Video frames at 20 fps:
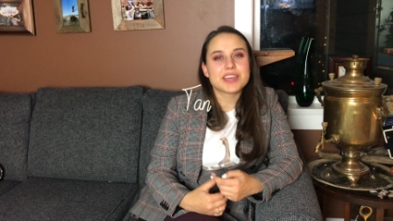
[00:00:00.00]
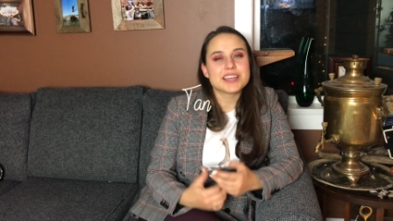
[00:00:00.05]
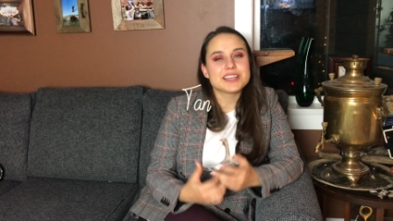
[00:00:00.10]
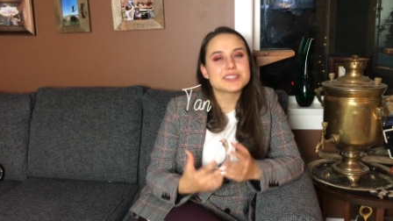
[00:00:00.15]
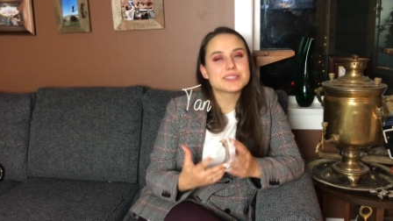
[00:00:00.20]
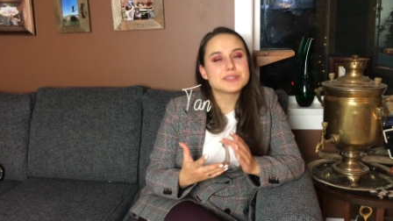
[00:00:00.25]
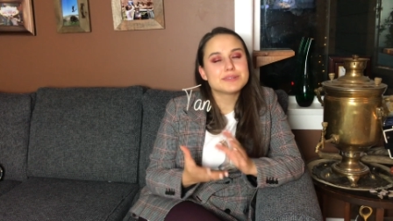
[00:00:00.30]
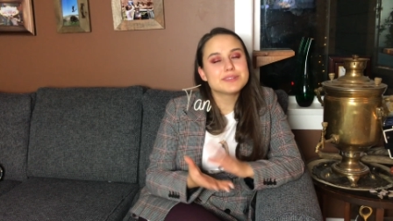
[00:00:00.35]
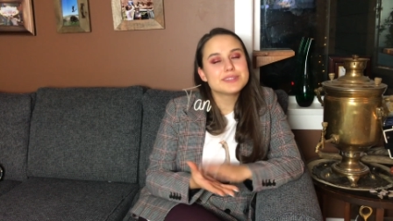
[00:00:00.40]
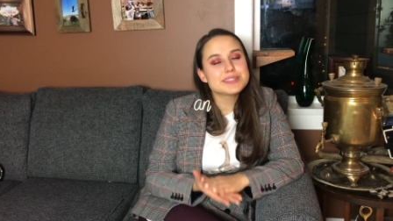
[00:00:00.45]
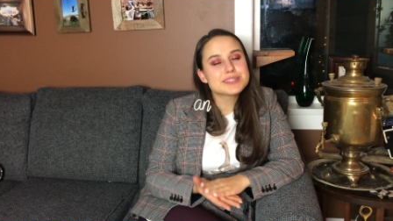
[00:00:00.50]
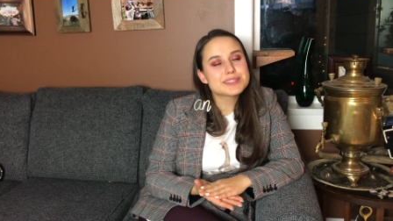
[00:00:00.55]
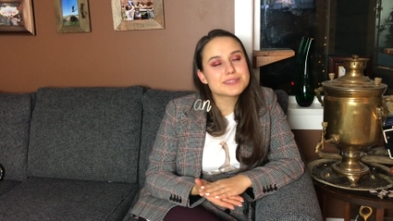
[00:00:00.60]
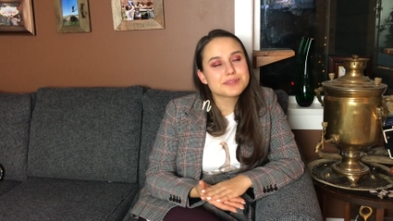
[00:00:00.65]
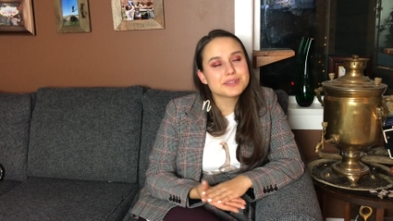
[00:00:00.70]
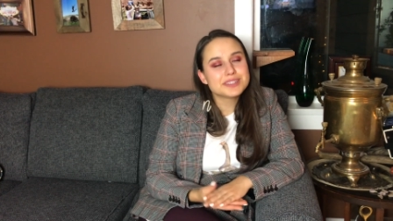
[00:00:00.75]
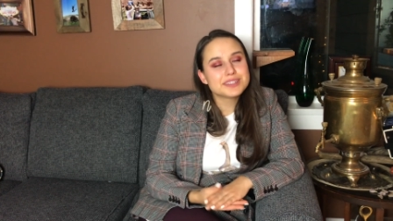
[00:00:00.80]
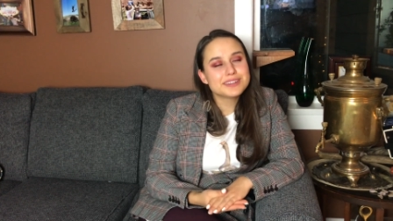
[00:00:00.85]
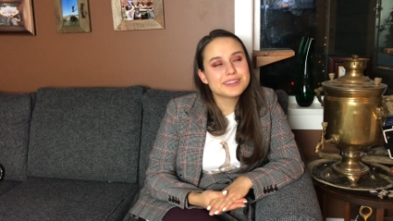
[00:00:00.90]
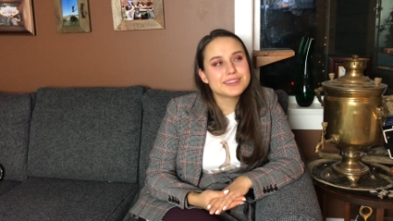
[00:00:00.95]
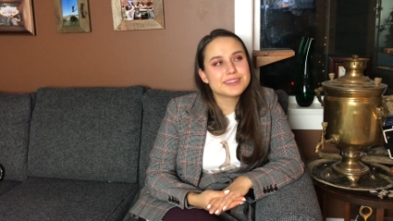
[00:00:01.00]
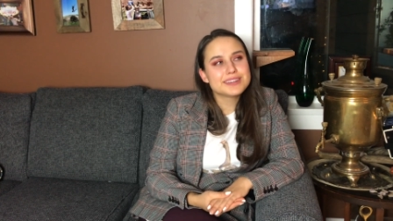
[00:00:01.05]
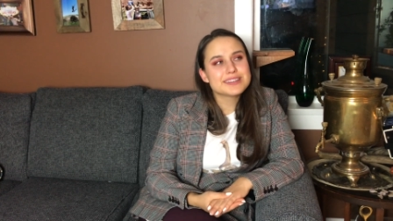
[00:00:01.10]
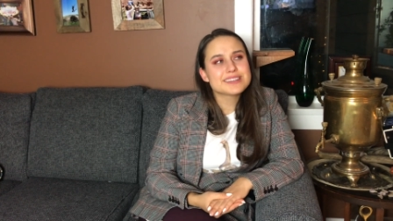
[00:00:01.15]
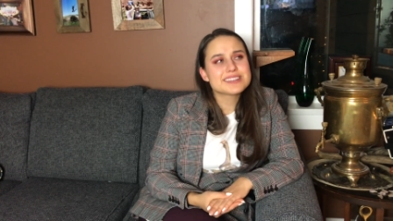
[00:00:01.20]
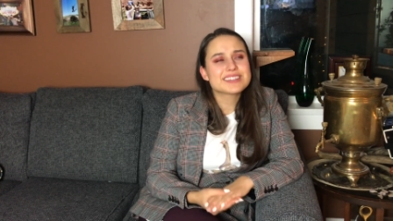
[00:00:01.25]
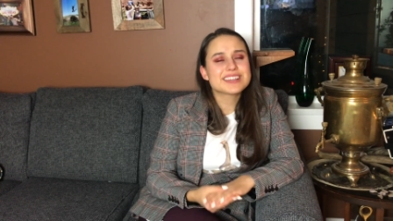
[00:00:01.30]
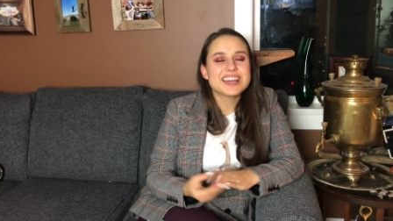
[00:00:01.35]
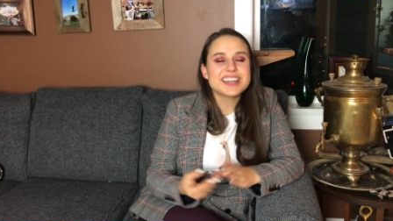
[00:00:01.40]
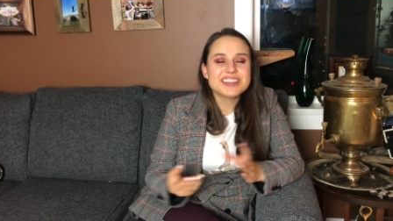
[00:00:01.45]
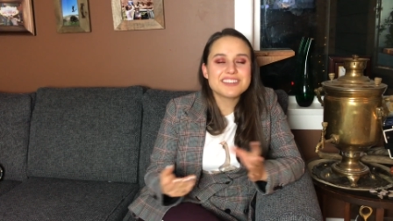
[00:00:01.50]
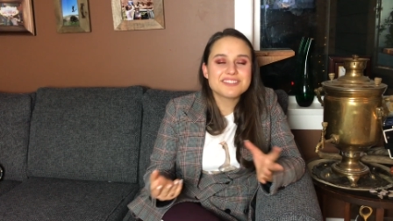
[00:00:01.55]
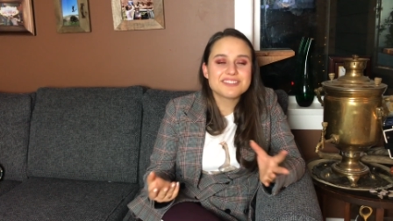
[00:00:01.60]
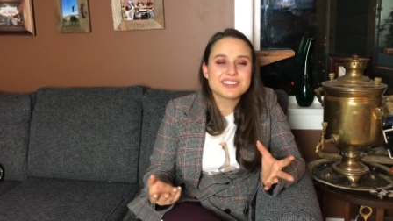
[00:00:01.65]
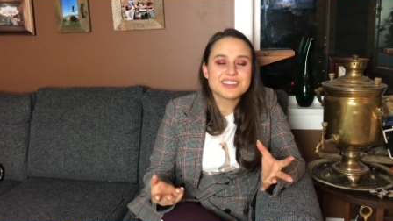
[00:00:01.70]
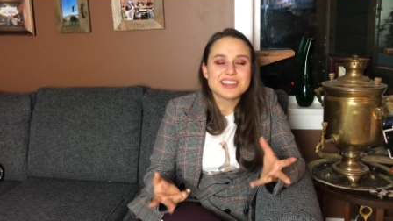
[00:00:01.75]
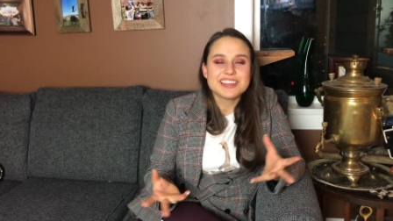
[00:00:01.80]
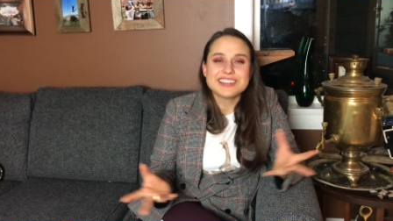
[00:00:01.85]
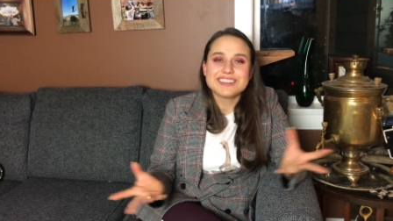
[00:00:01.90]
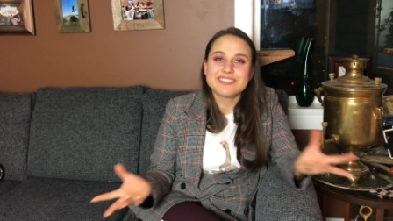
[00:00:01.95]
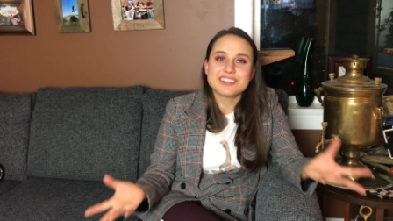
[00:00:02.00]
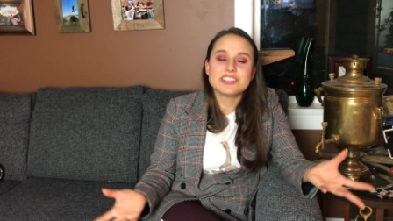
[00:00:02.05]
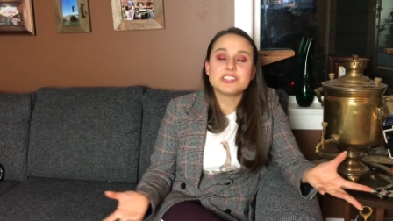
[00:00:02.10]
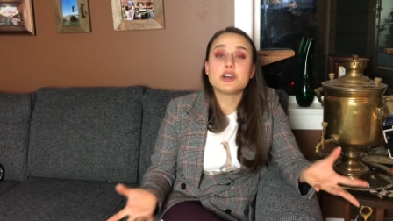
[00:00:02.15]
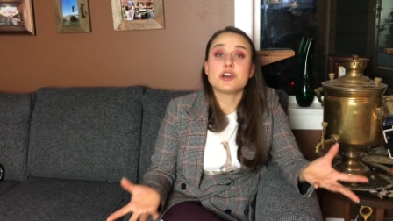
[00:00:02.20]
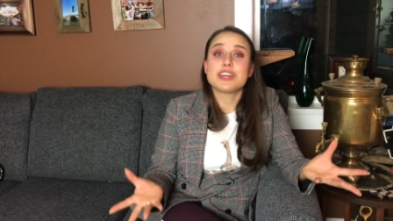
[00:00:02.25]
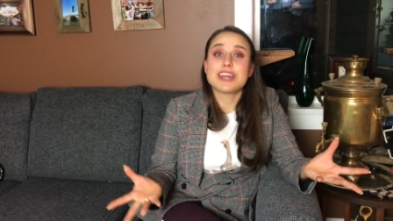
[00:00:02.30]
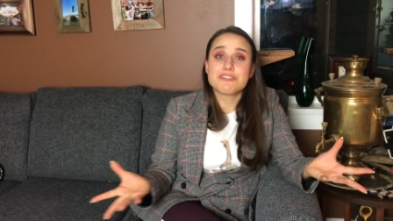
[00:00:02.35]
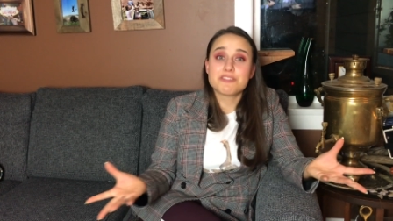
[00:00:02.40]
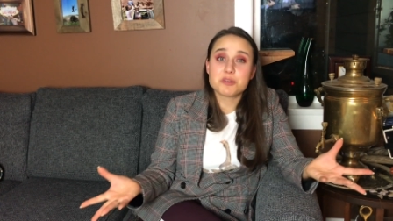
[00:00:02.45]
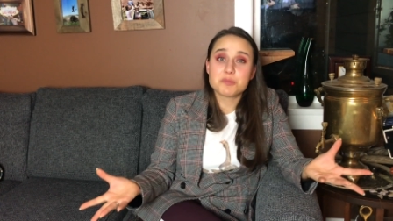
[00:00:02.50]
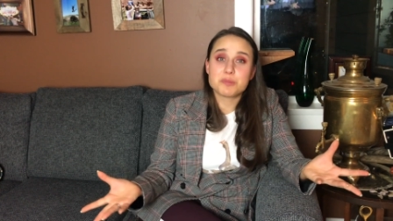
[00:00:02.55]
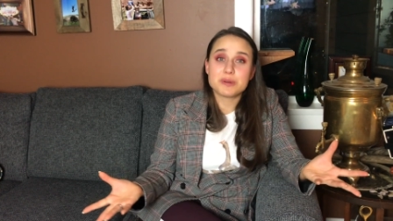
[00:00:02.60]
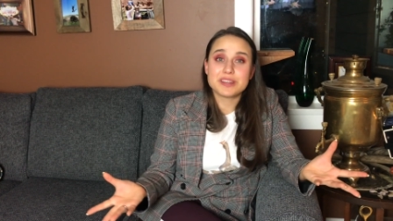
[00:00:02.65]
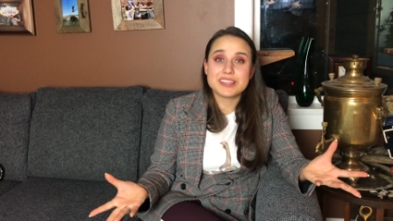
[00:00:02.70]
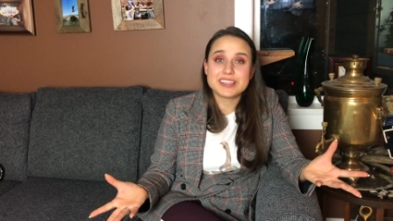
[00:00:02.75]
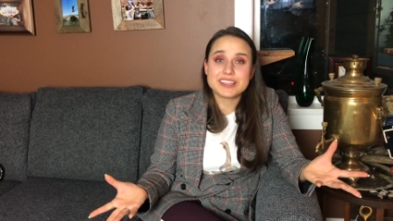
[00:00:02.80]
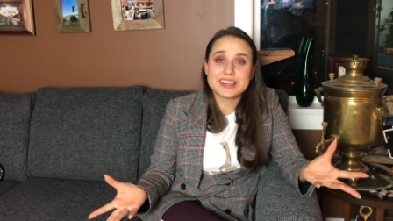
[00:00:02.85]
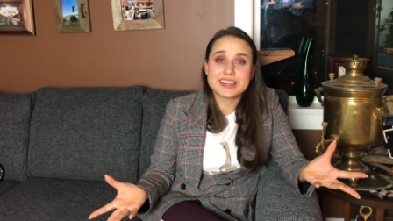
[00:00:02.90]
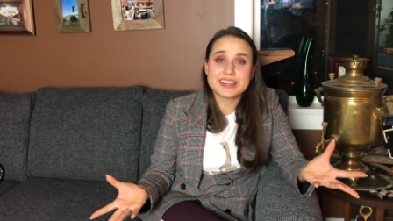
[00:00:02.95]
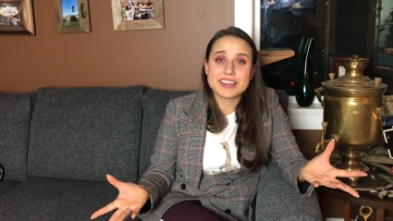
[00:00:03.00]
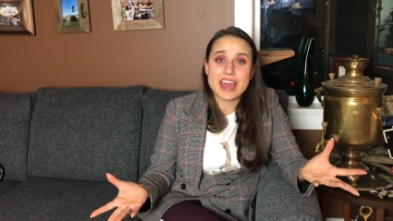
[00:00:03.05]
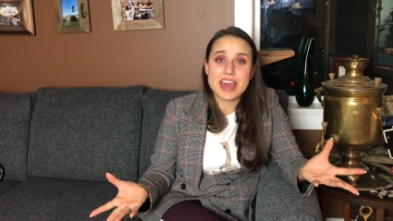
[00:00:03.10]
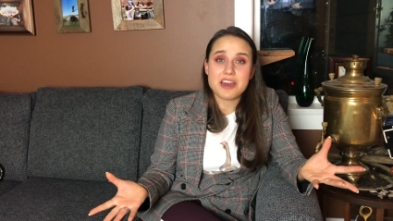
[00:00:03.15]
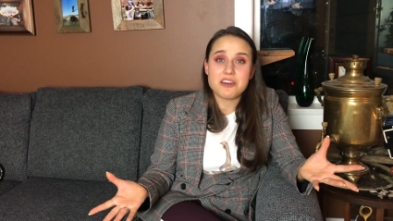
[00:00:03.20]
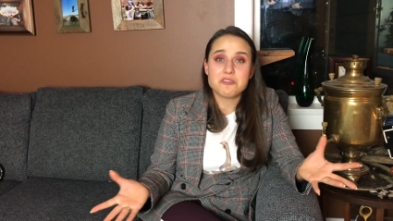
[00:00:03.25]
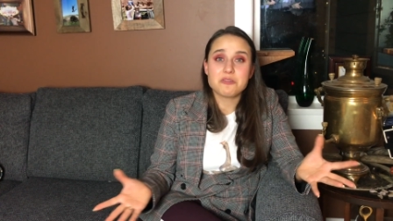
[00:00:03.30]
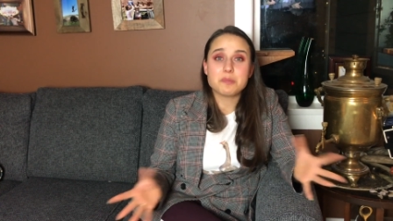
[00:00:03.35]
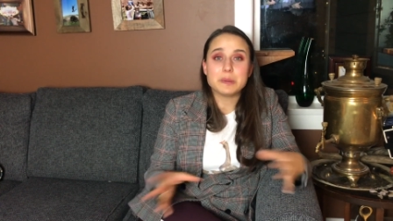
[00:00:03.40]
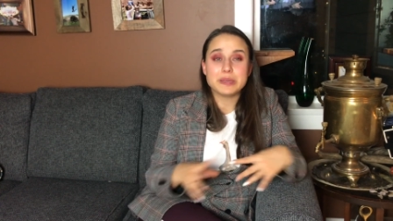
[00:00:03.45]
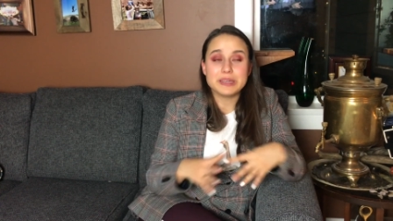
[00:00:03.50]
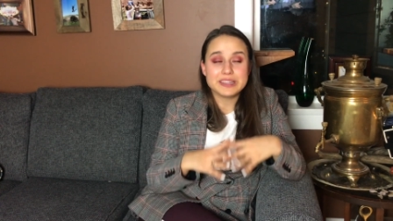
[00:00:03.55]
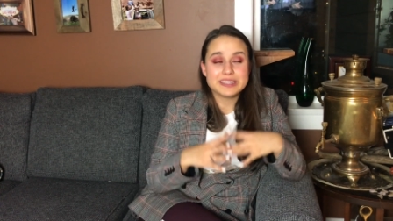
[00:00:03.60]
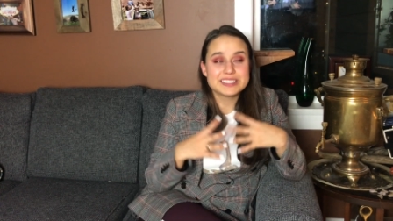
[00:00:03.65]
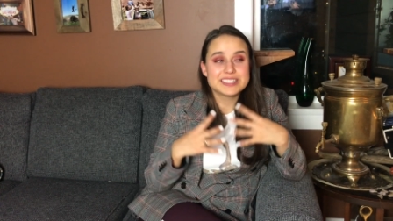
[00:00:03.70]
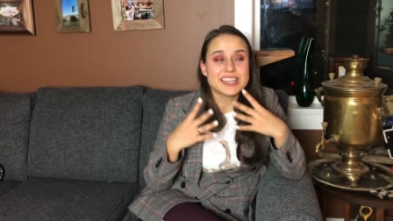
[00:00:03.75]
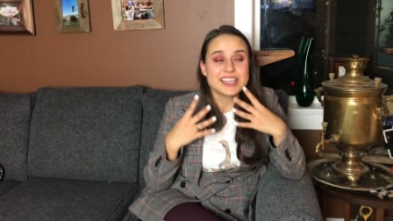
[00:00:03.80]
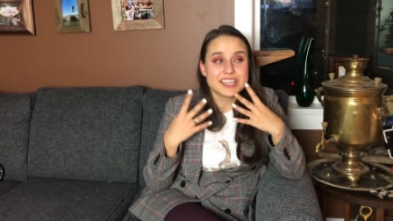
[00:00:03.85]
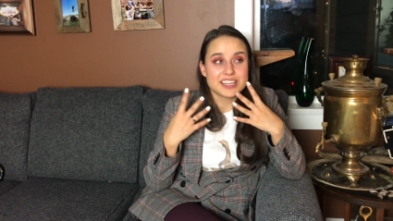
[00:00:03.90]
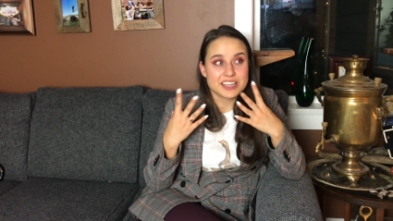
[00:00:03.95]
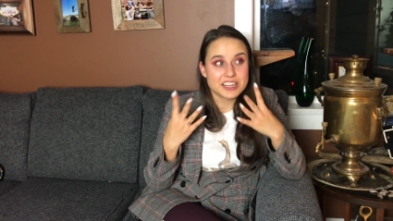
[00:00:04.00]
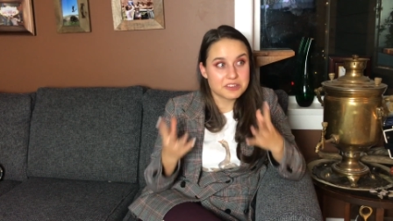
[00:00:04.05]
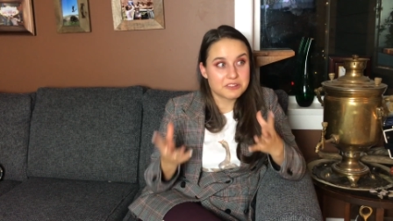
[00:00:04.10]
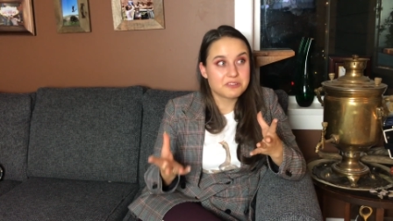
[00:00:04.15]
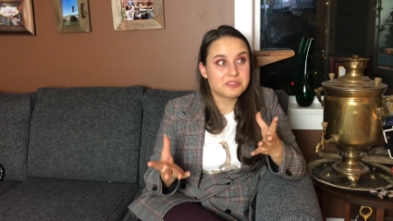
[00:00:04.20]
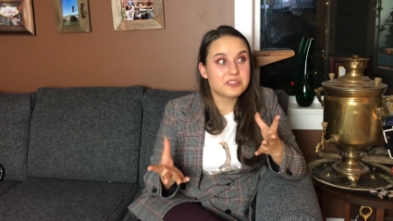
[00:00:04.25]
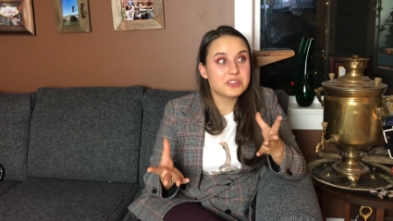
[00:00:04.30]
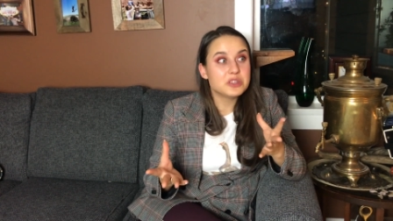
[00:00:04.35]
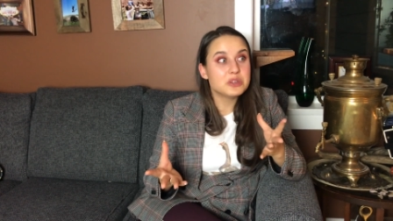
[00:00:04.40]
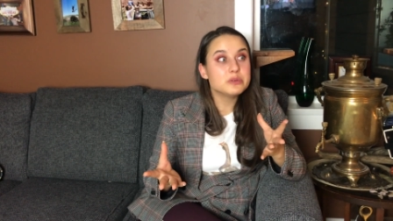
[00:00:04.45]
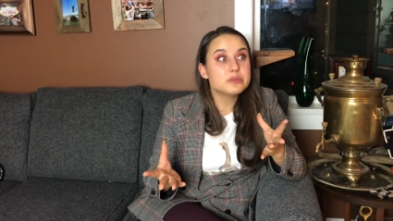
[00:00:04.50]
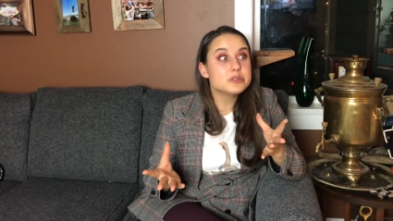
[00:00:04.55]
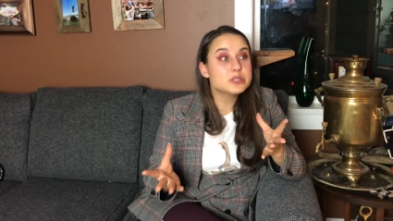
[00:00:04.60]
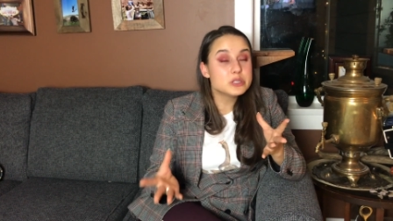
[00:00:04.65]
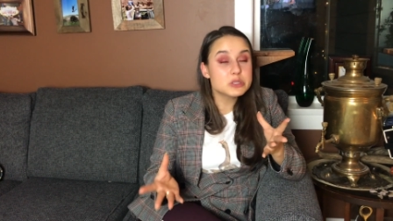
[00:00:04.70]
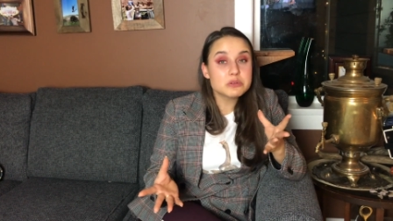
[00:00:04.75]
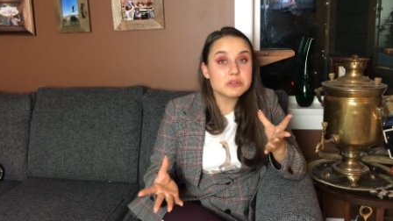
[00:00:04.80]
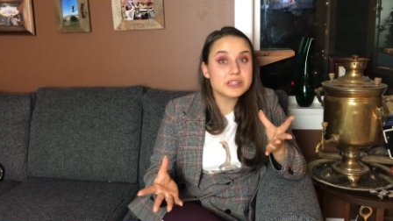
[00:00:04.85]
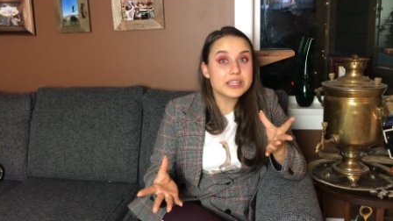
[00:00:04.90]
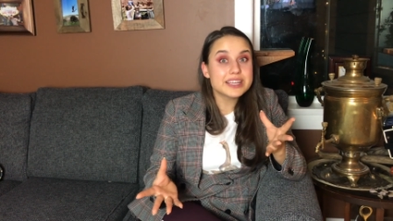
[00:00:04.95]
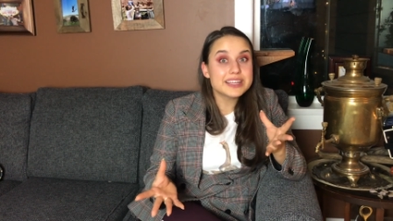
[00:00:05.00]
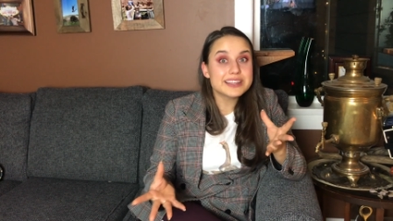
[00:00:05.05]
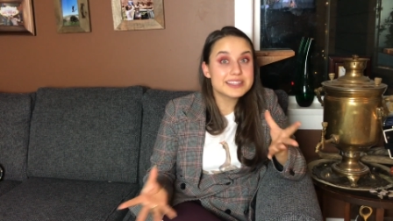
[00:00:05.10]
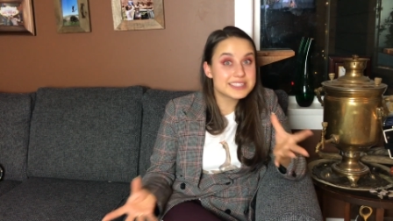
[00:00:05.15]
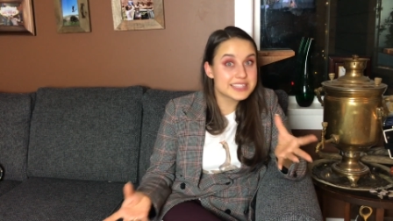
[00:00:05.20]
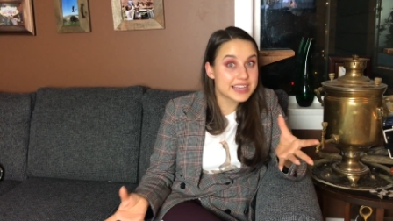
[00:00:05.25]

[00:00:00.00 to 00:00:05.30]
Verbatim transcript: Okay, so this one is kind of, well, not everybody can have, but if you do like